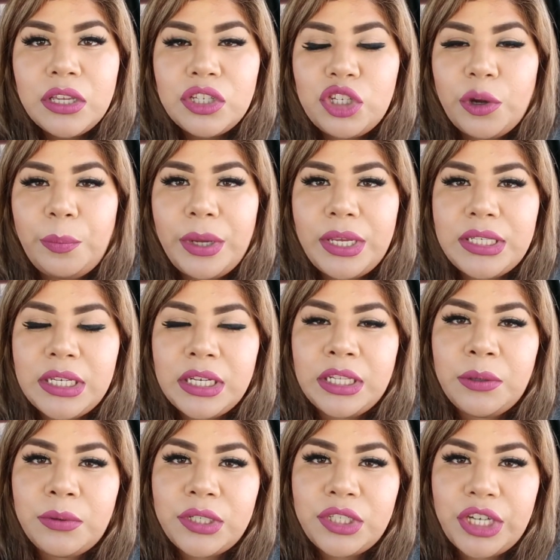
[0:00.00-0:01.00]
So
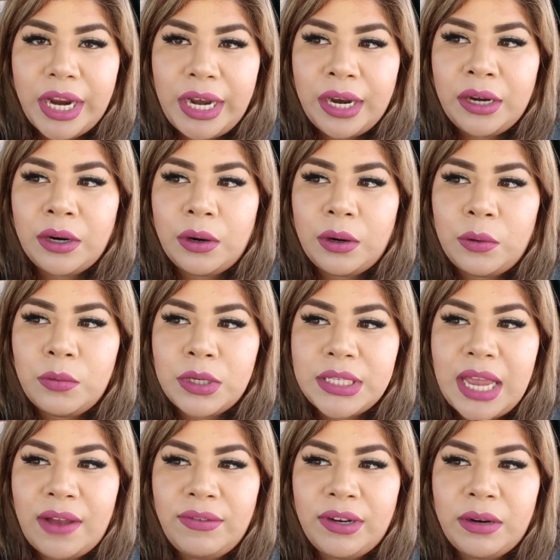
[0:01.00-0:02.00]
basically when Jaden
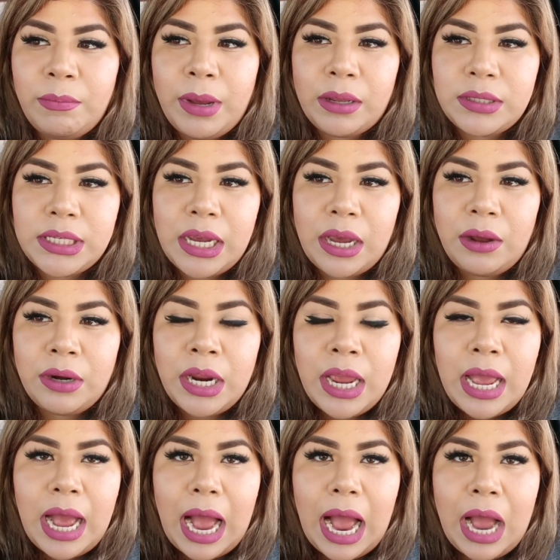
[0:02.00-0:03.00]
was having a meltdown,
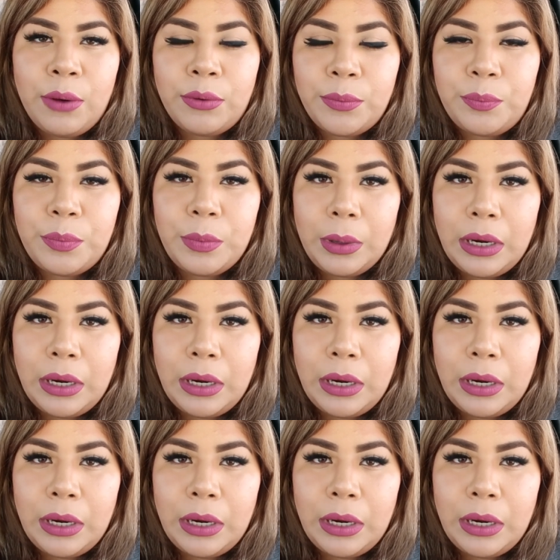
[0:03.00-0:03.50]
I would